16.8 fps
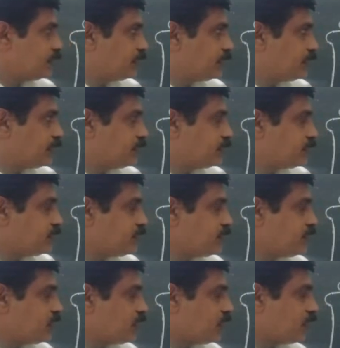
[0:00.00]

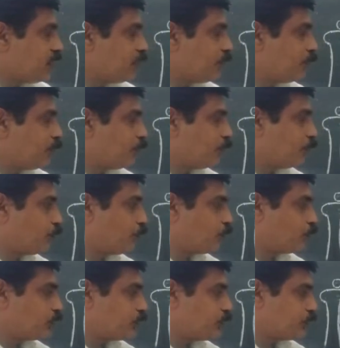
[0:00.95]
entry of
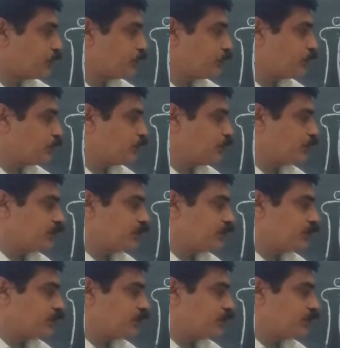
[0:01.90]
pollen tube